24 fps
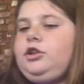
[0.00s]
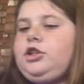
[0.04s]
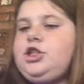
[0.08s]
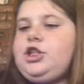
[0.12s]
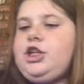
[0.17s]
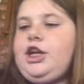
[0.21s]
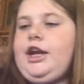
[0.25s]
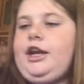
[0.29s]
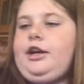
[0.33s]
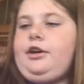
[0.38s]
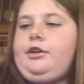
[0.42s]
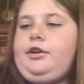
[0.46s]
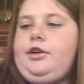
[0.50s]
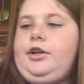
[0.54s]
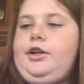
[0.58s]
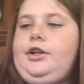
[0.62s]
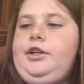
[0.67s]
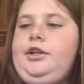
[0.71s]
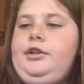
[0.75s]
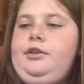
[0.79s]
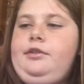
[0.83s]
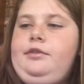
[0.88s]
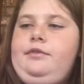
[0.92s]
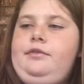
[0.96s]

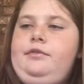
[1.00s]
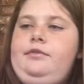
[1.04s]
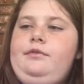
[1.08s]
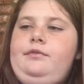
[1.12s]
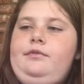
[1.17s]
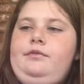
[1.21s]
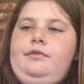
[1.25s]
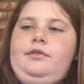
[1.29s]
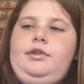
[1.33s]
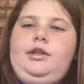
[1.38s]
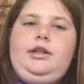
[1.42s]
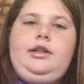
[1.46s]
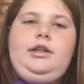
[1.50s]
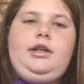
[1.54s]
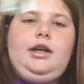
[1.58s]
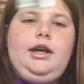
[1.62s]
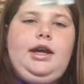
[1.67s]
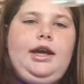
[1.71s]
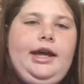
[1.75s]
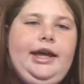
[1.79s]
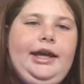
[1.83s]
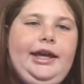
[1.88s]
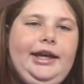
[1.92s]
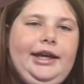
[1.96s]
cherry,
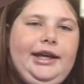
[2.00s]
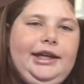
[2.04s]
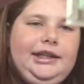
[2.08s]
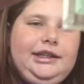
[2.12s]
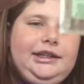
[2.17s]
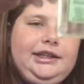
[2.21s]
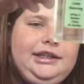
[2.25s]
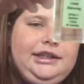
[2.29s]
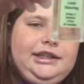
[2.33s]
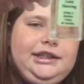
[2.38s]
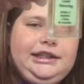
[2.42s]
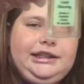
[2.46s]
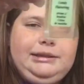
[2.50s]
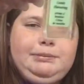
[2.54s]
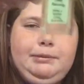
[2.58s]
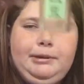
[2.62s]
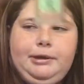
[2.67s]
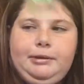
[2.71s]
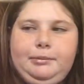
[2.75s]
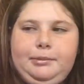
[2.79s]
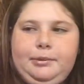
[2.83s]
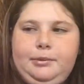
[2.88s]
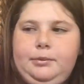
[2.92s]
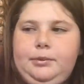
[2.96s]
and the
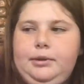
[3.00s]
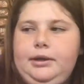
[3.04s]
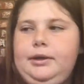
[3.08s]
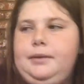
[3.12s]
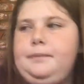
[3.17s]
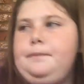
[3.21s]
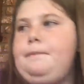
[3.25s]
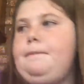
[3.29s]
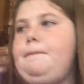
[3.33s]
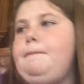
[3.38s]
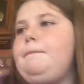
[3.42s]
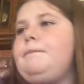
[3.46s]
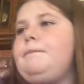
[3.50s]
spearmint one.